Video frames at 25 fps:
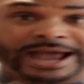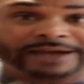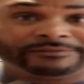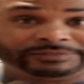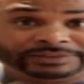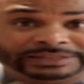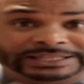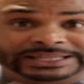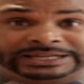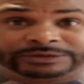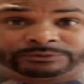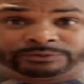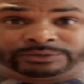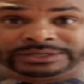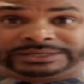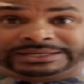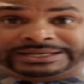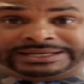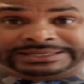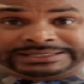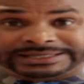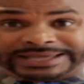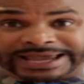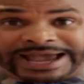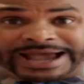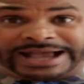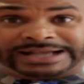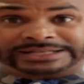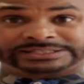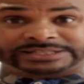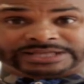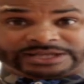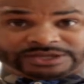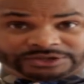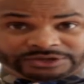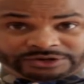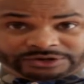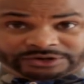have liquid
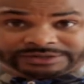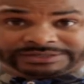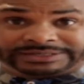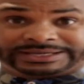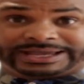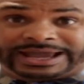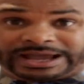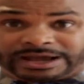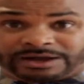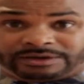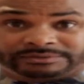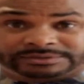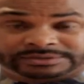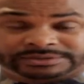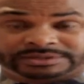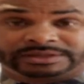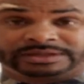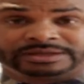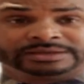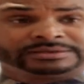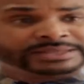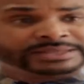cash in their accounts.